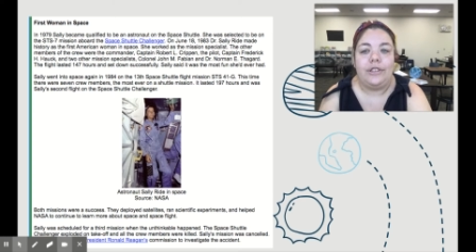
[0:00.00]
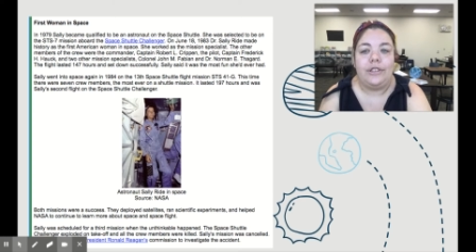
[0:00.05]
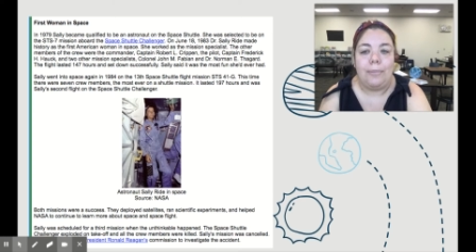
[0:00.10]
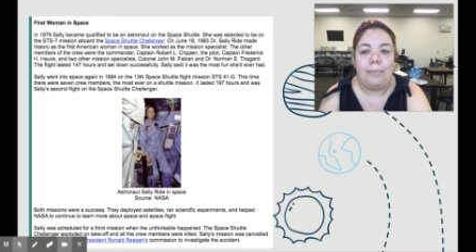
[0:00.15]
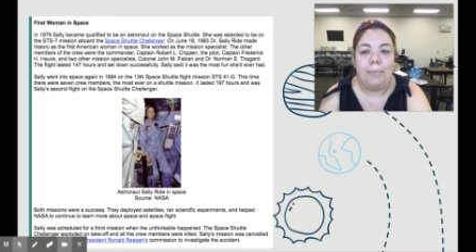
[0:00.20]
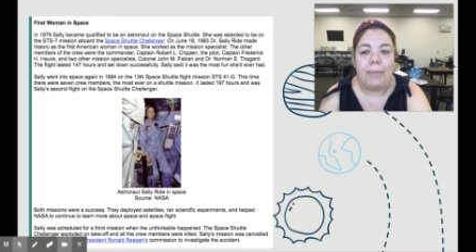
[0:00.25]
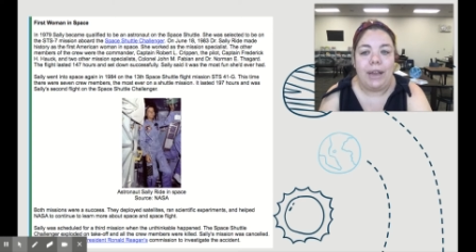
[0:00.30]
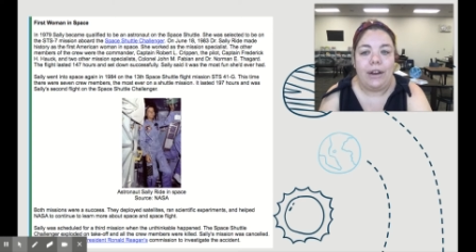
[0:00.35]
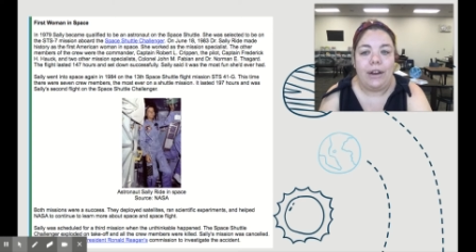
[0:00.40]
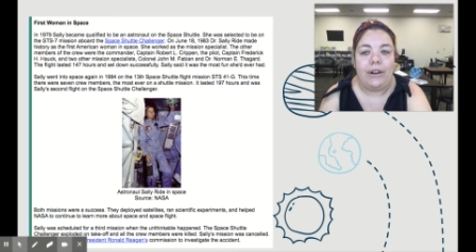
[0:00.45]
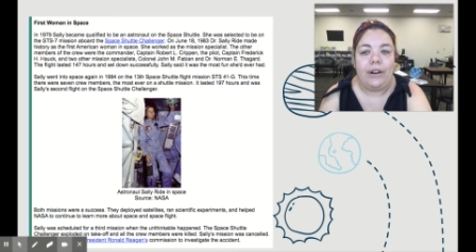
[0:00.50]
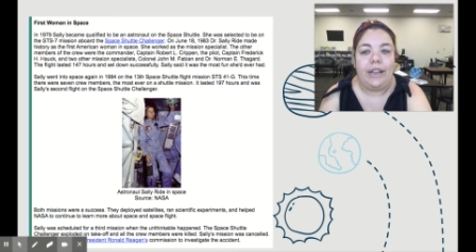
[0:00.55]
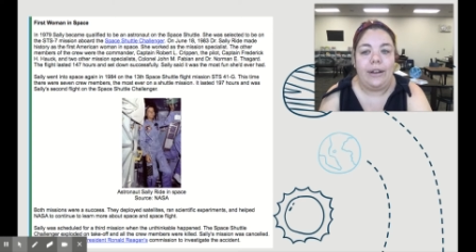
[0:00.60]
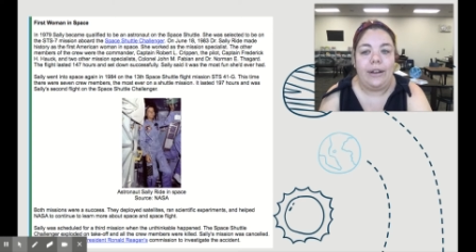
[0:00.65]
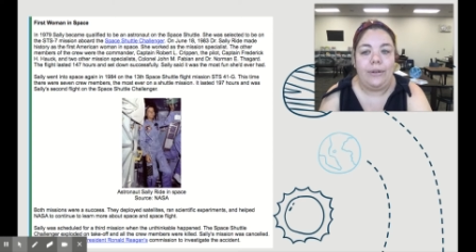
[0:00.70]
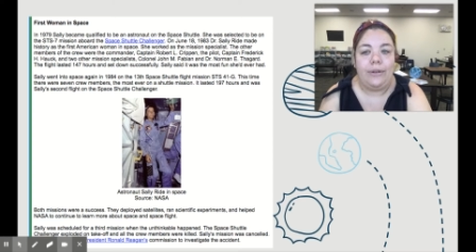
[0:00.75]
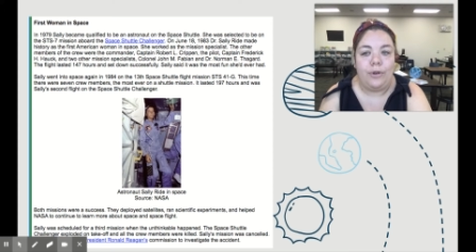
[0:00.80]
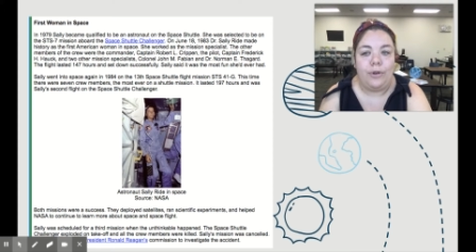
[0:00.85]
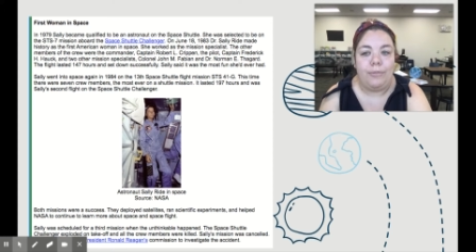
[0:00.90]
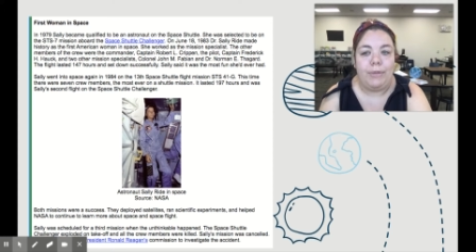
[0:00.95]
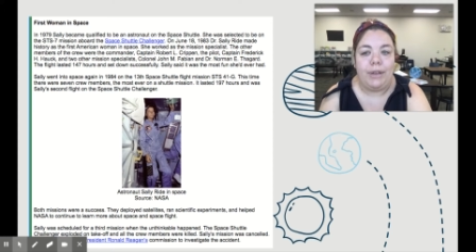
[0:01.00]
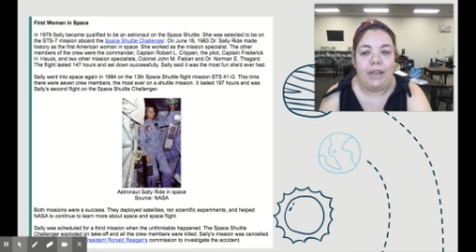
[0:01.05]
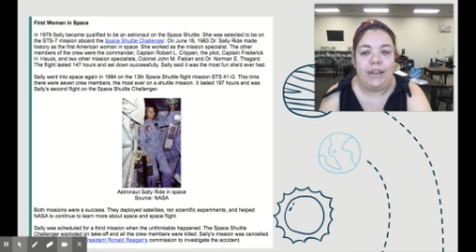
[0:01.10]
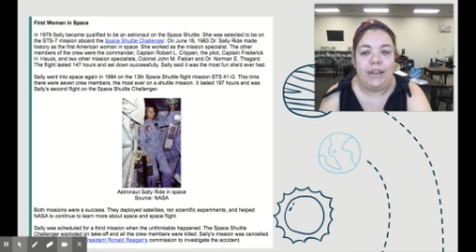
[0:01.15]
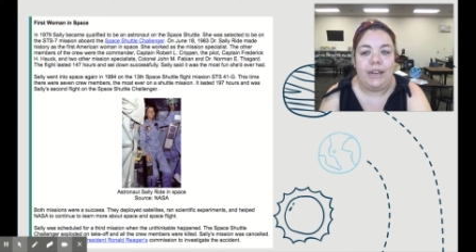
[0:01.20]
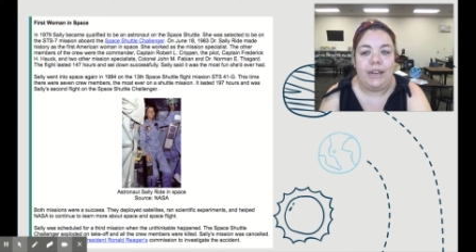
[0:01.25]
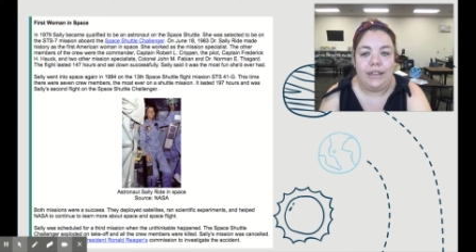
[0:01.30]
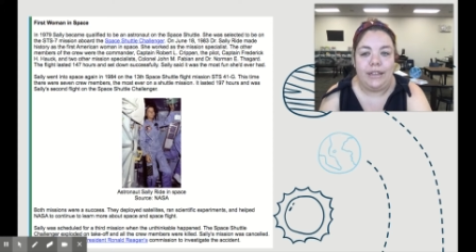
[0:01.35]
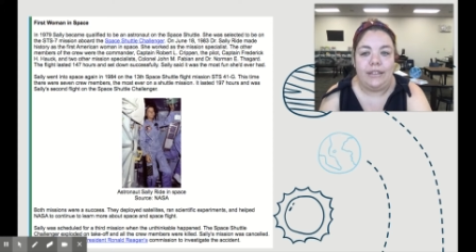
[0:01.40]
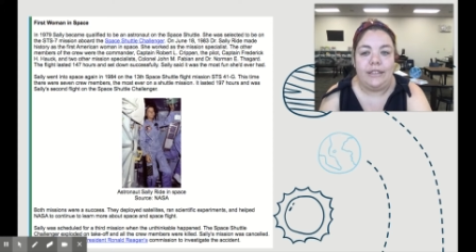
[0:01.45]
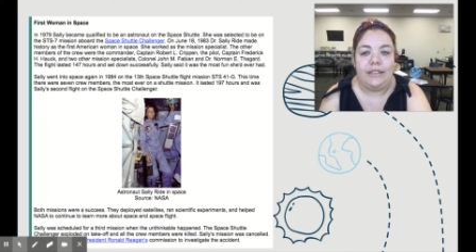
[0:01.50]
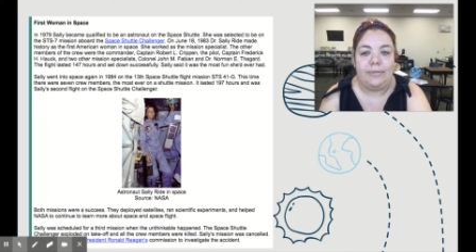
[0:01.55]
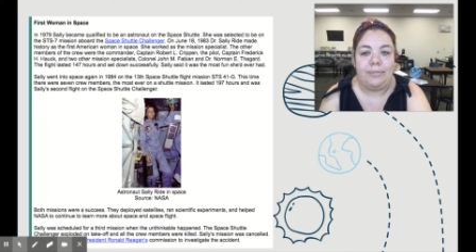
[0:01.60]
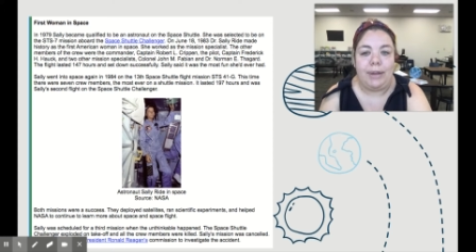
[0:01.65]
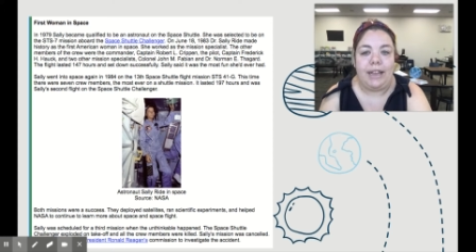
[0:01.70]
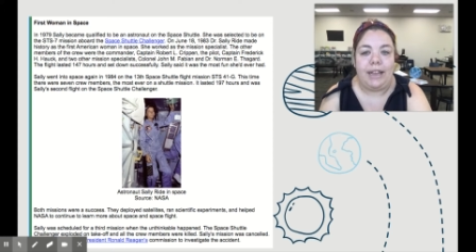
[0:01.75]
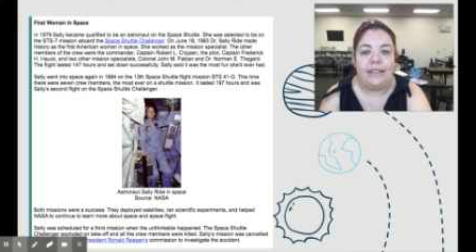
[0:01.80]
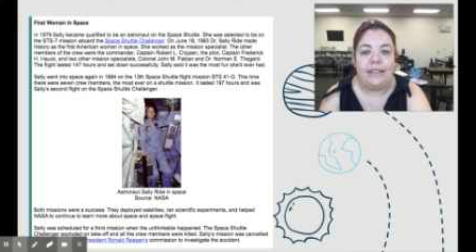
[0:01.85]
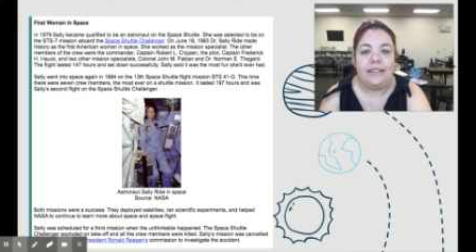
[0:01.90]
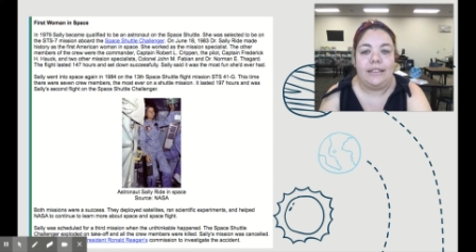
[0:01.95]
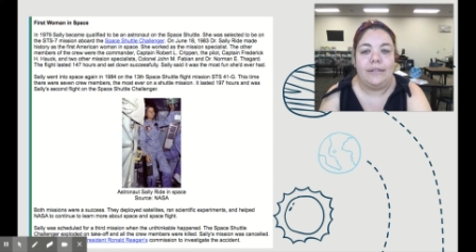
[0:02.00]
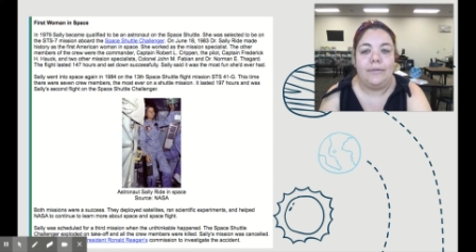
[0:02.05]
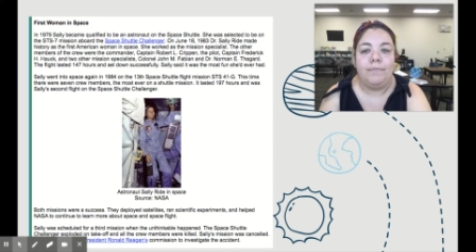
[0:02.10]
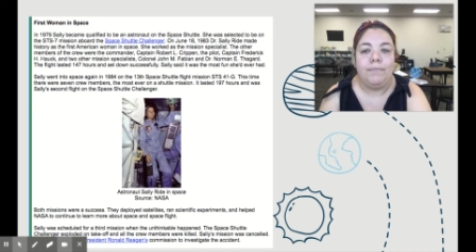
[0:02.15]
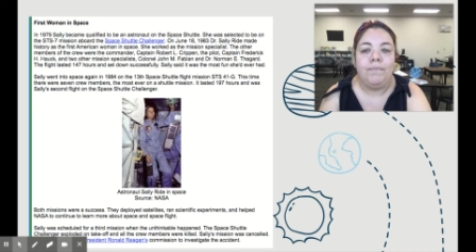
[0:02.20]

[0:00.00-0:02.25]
American woman in space.